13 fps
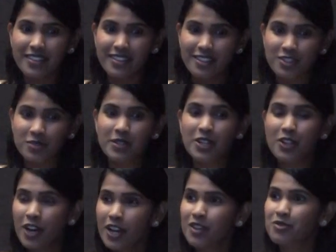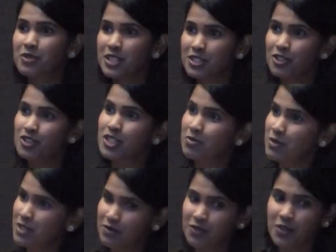there's been a lot of research that's
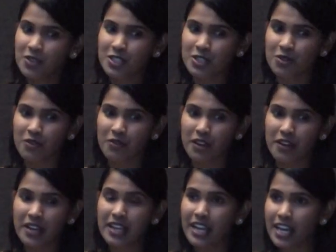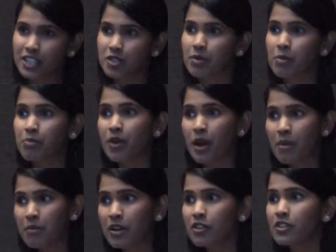been devoted to ovarian cancer, but
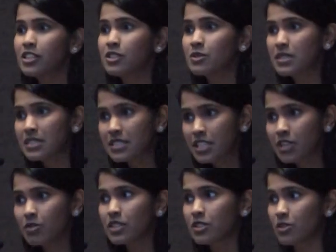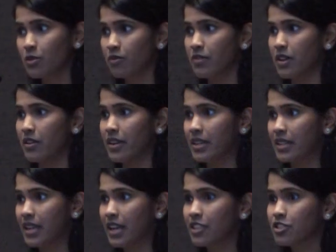primarily to serous
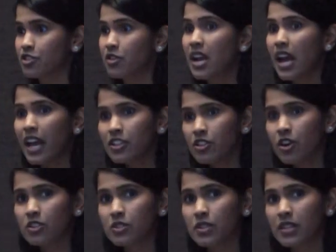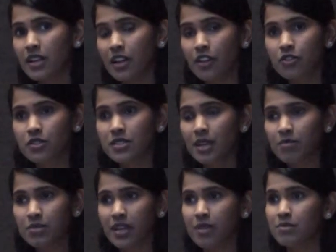ovarian cancer and not to the other
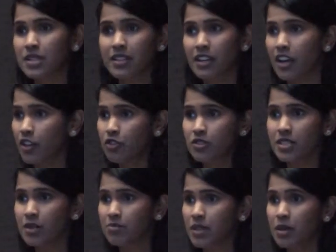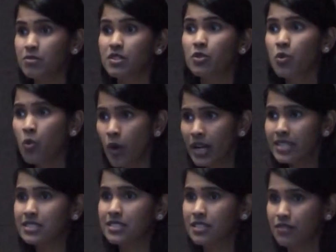subtypes. And the other subtypes are
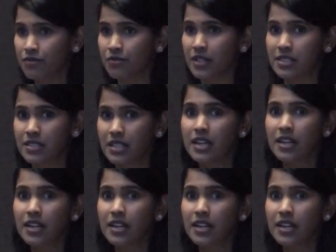quite different